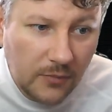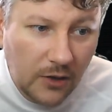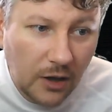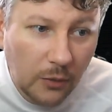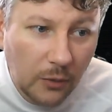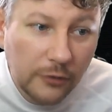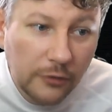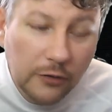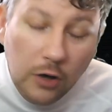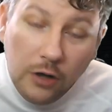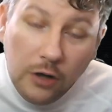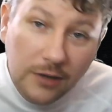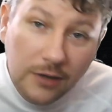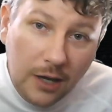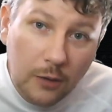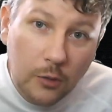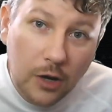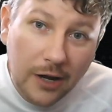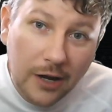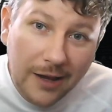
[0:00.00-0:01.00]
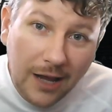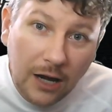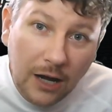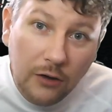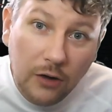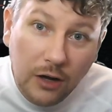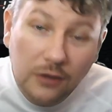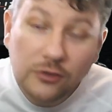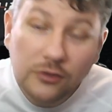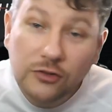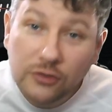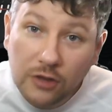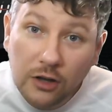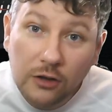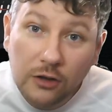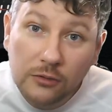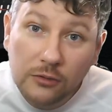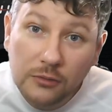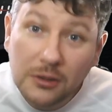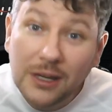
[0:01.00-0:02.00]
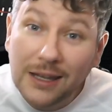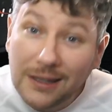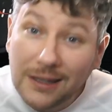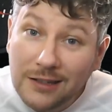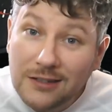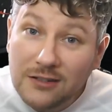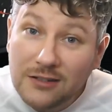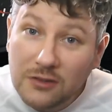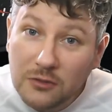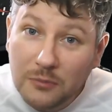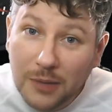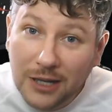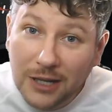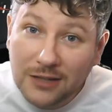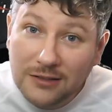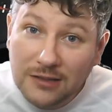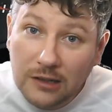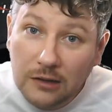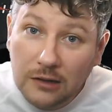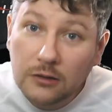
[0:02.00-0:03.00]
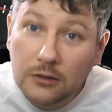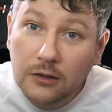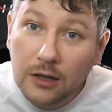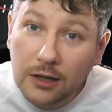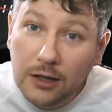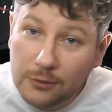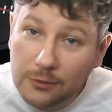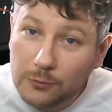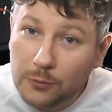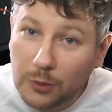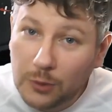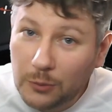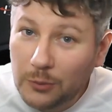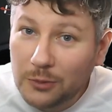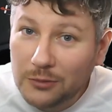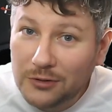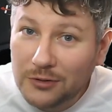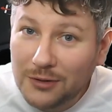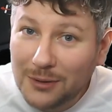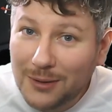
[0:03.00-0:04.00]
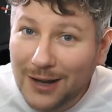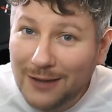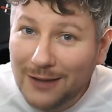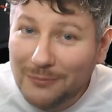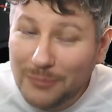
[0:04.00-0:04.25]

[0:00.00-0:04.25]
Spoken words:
And we've got a network error, so it is still beta and we will still have